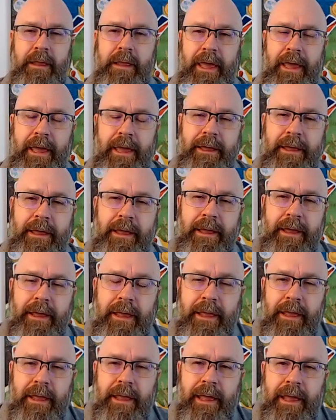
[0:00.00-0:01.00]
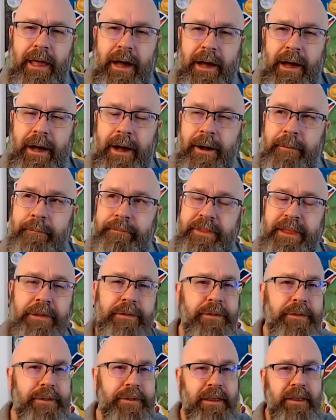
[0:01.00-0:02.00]
Okay. The
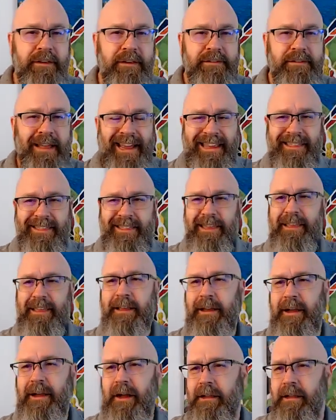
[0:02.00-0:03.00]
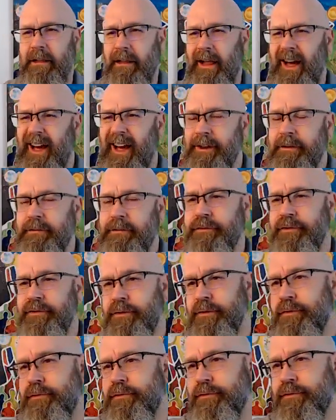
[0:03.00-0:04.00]
other thing is, I think a lot of
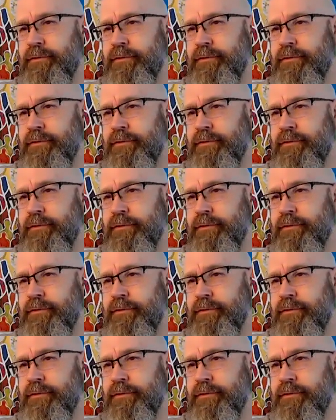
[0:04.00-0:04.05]
church